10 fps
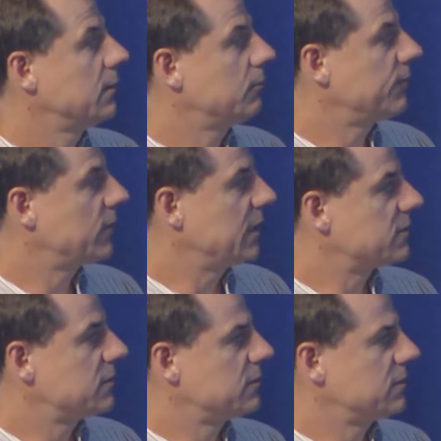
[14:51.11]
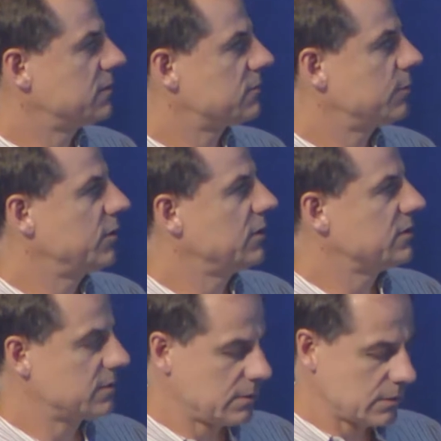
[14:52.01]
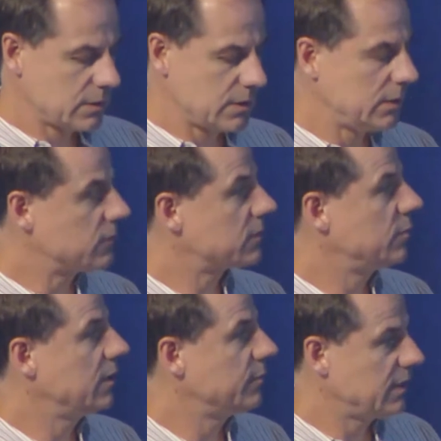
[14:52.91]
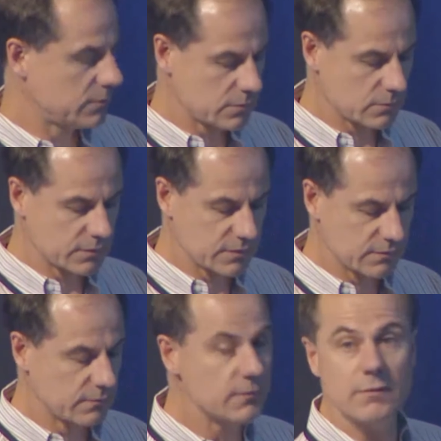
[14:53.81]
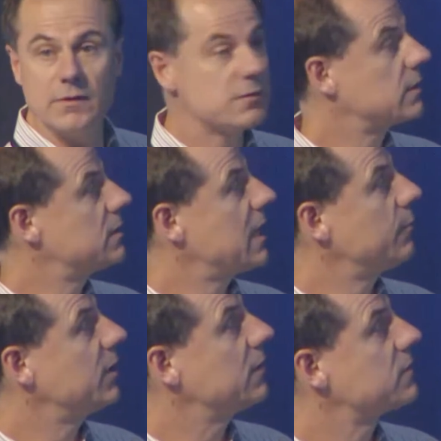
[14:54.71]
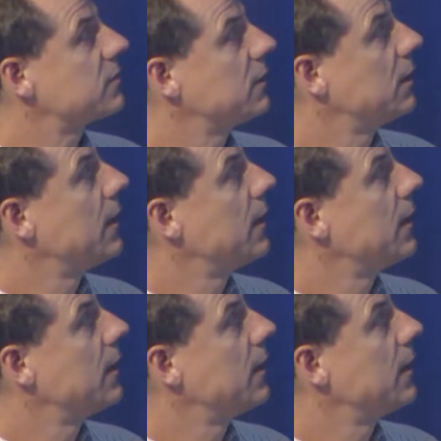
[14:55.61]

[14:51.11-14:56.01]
River and its distributaries continues to be the main source of these contaminants.